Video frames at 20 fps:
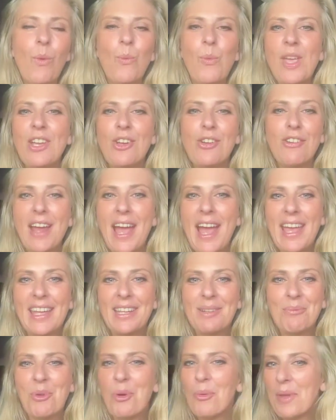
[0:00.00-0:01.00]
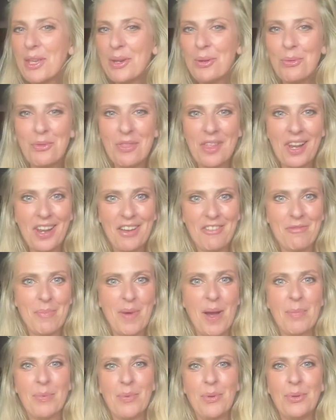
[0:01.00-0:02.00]
we create what we call the love
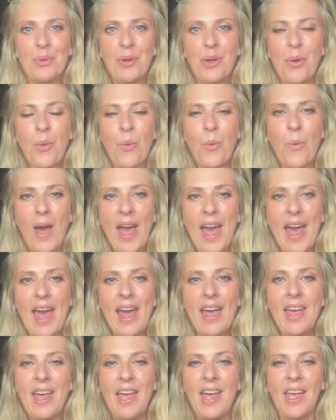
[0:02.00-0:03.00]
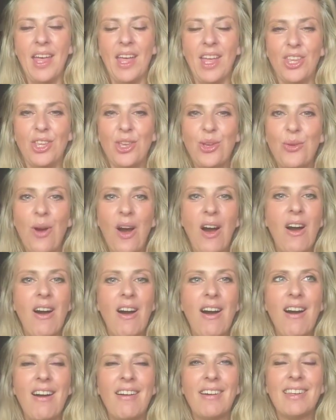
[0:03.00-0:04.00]
bubble, where you
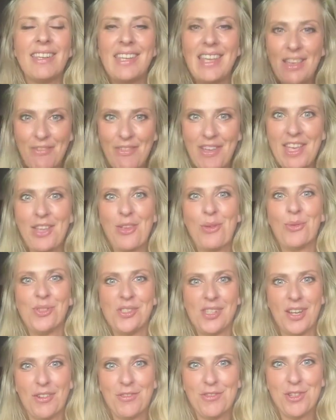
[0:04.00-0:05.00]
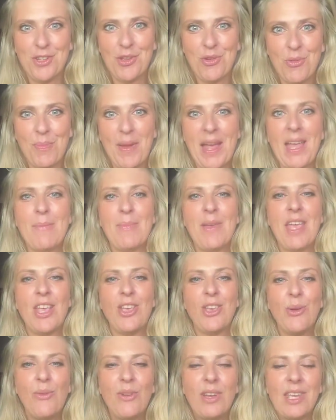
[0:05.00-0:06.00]
are giving yourself to your baby.
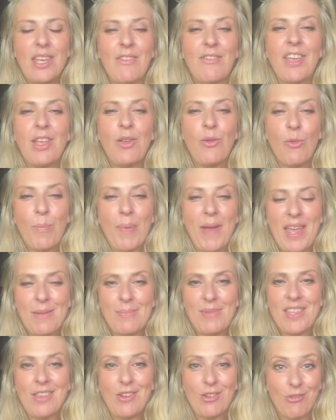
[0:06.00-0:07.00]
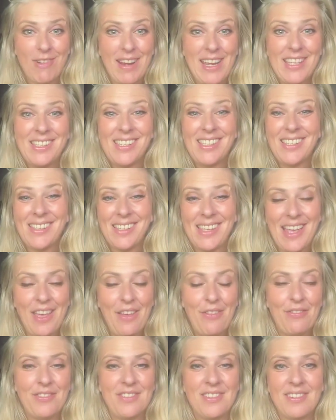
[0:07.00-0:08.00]
You're giving your baby the greatest
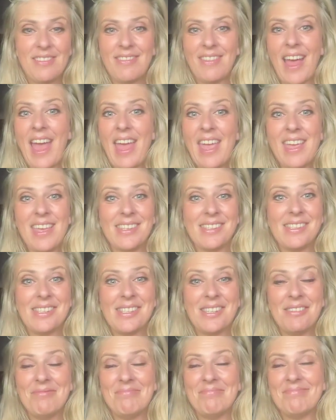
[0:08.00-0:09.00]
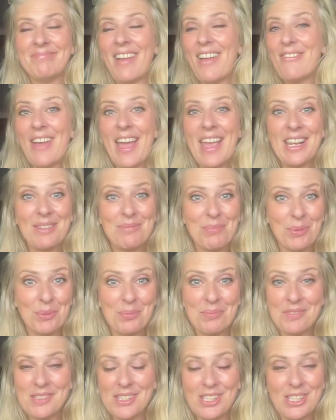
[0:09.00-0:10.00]
gift that is available